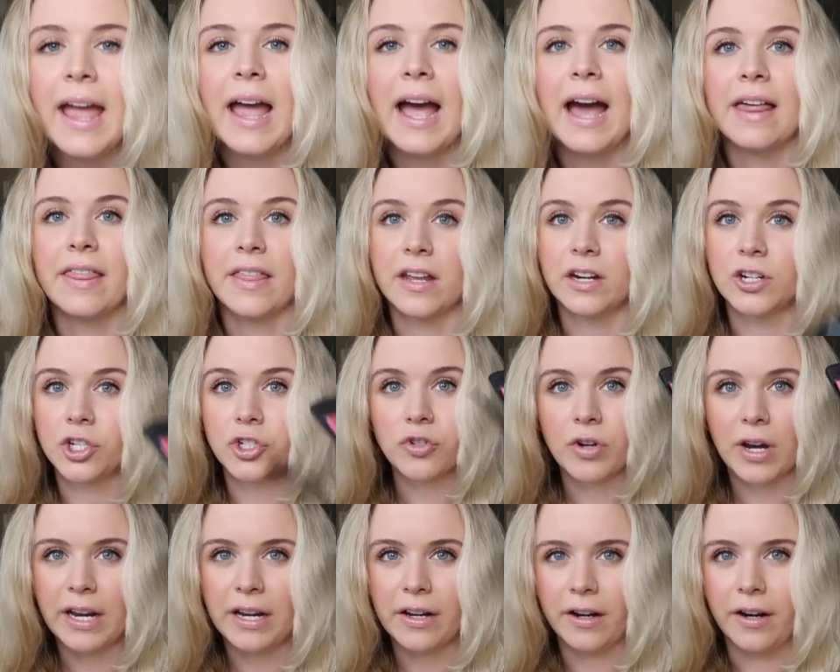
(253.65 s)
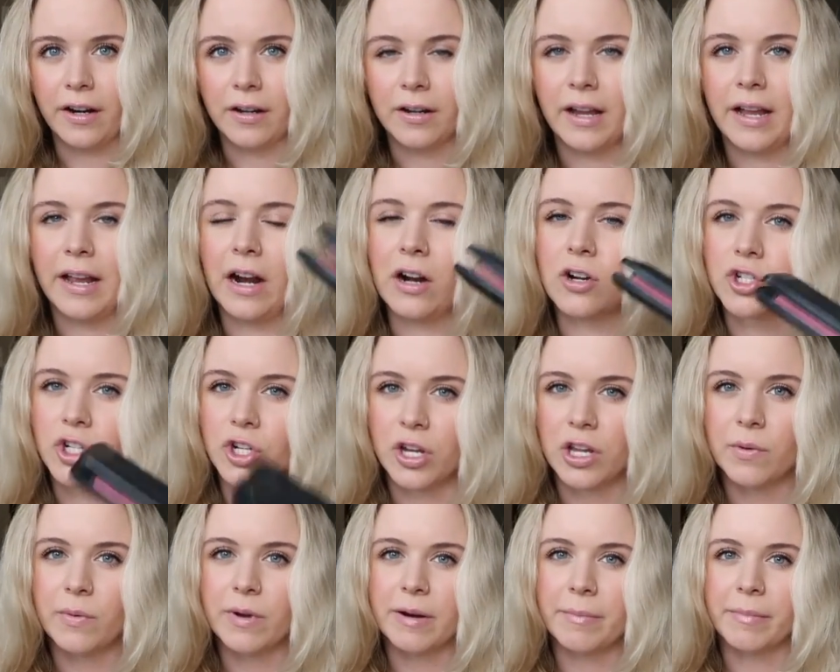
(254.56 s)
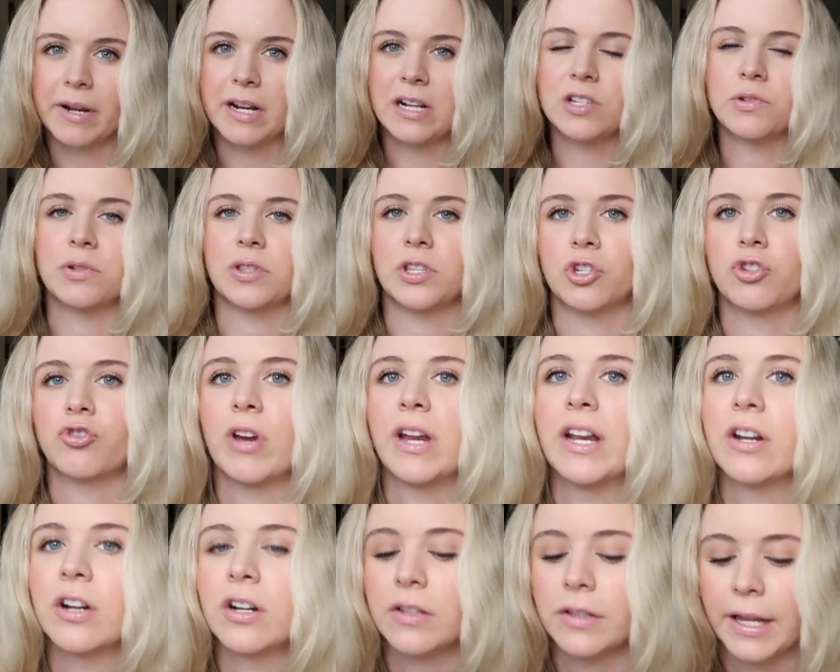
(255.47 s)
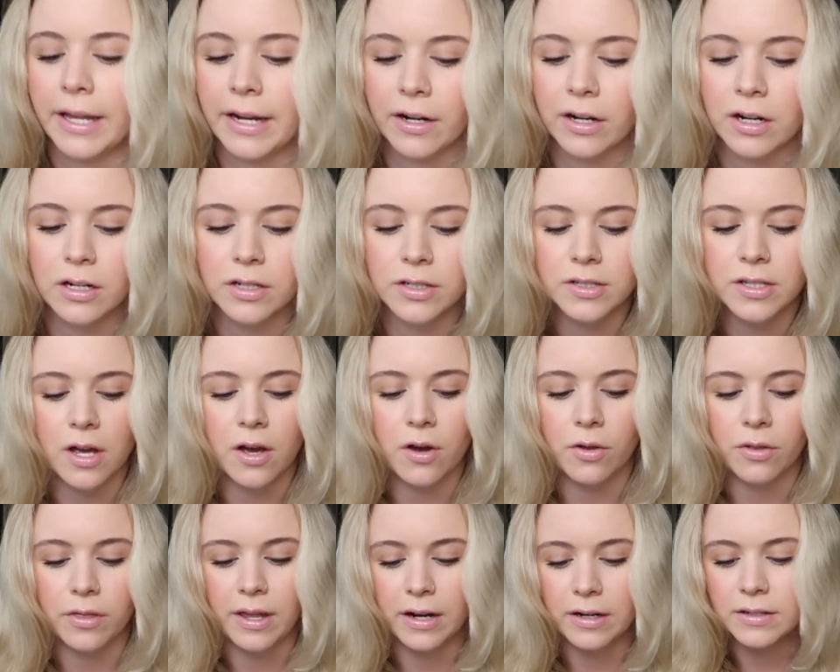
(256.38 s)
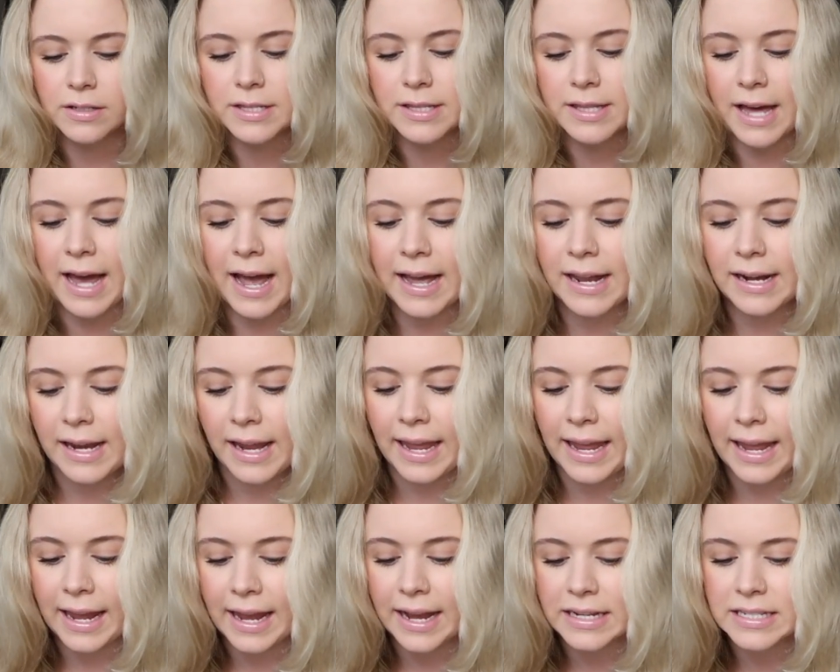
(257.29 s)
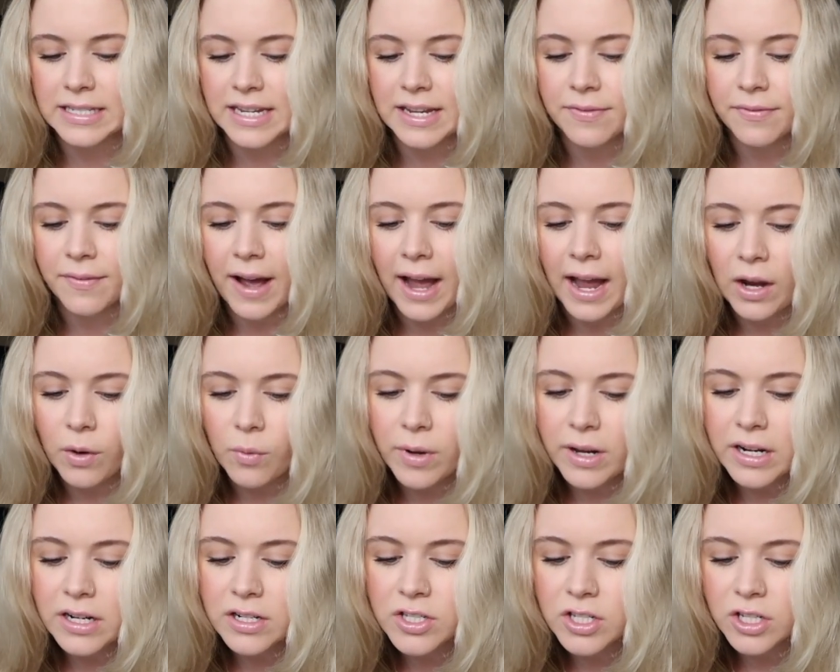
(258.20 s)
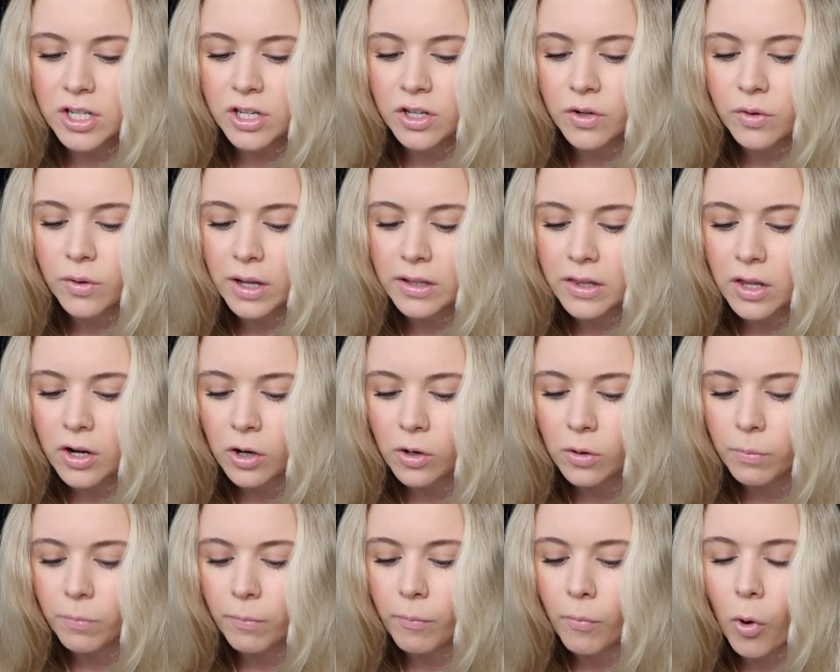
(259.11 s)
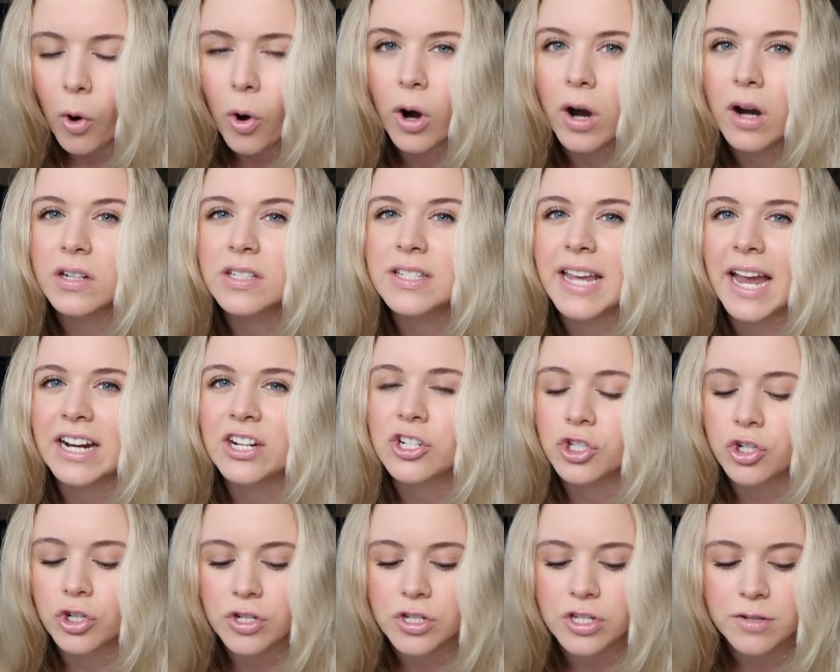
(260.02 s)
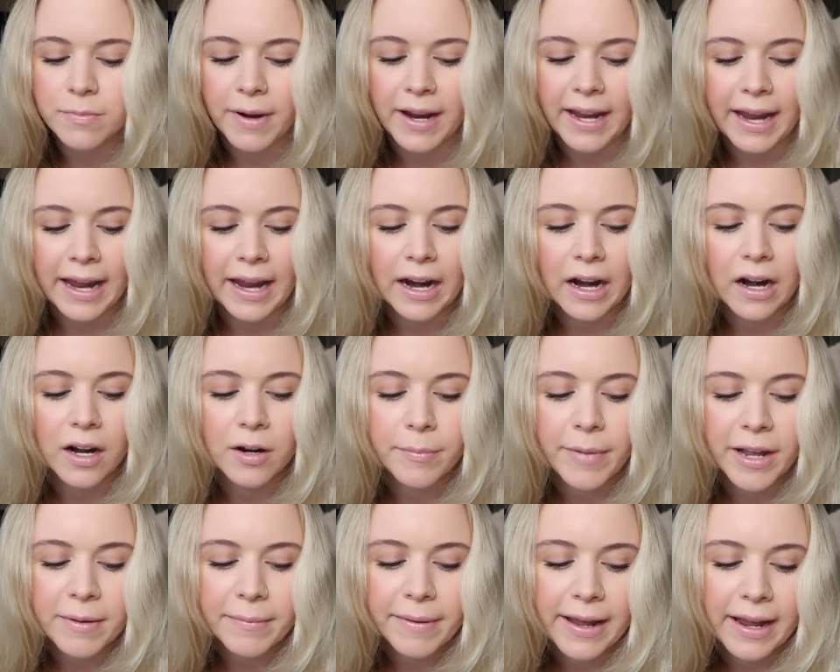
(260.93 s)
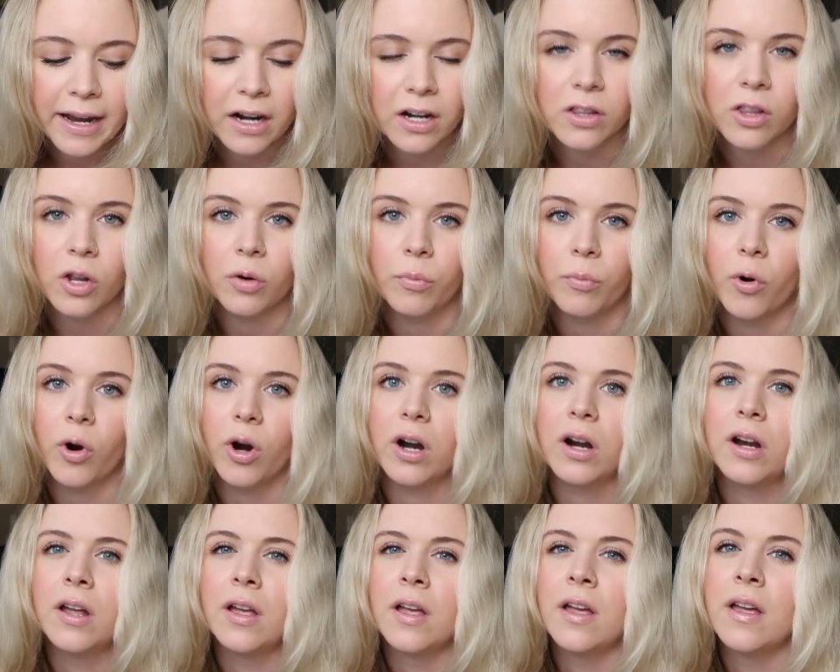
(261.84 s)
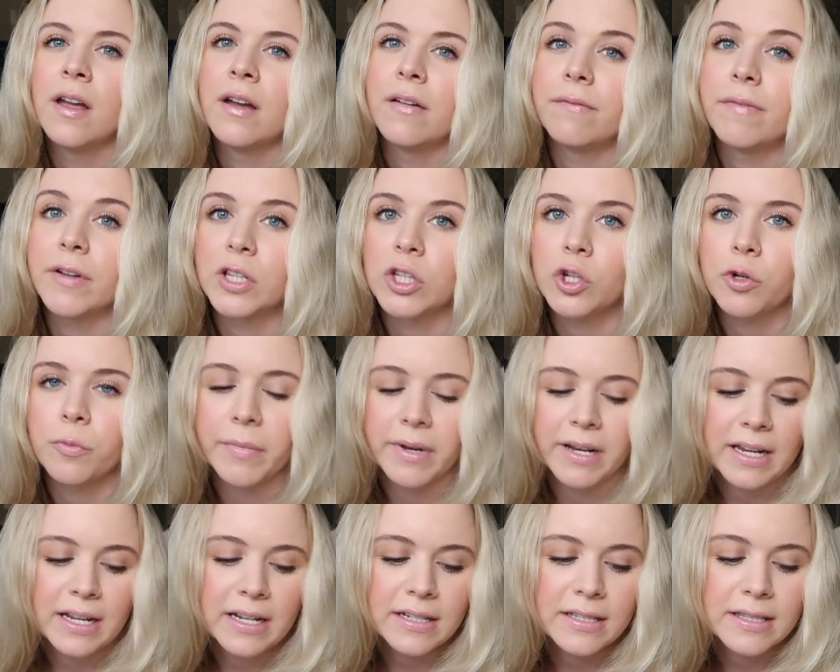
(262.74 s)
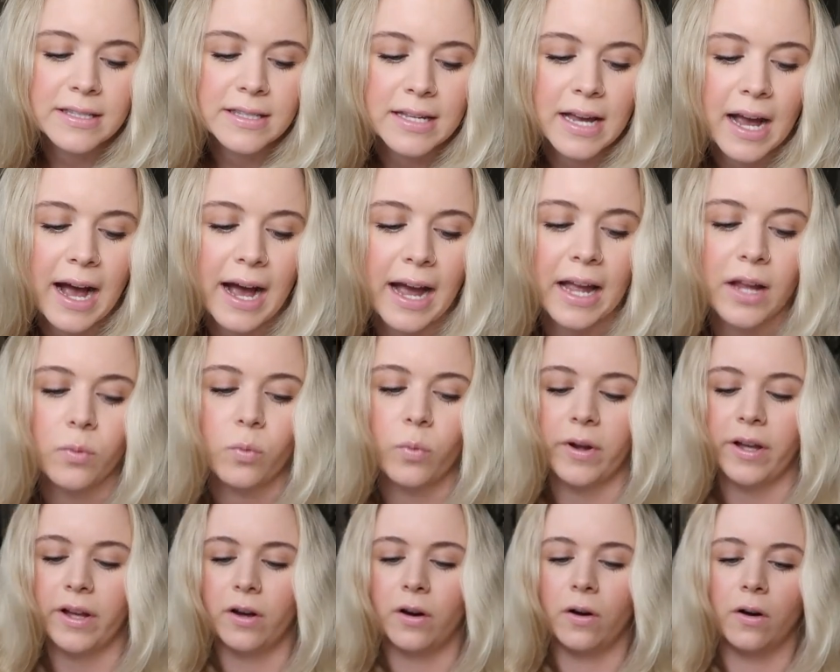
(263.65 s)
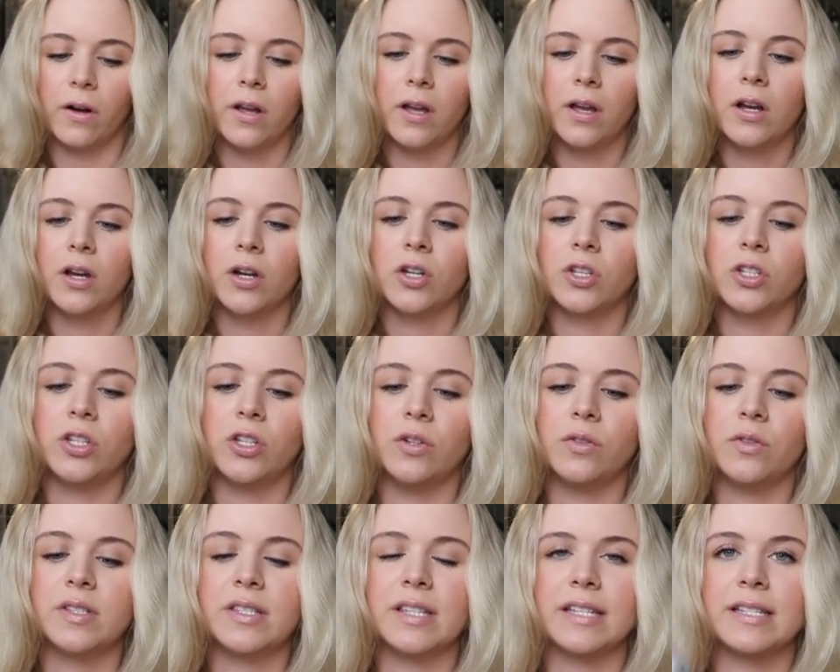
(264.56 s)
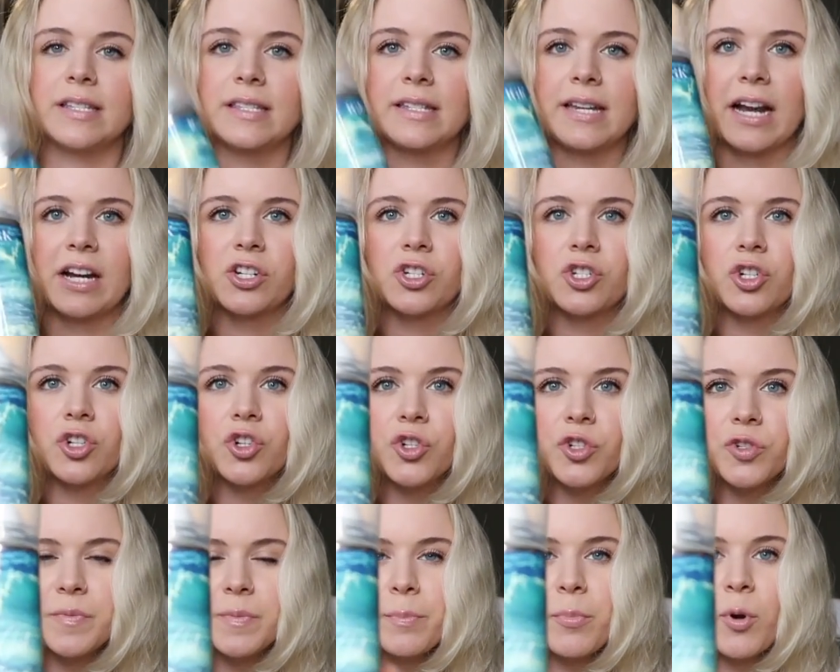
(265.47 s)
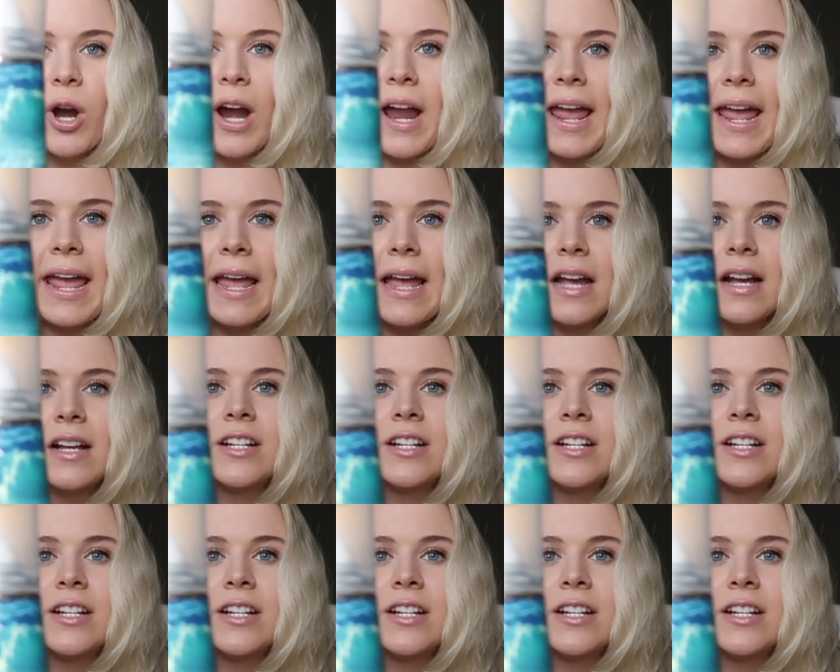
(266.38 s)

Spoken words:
and then a straightener, and I'll show you what I'm gonna do with the straightener later. So there's that. And if I wanna do a little more texture to my hair and make my hair a little more voluminous, I will use this texture spray,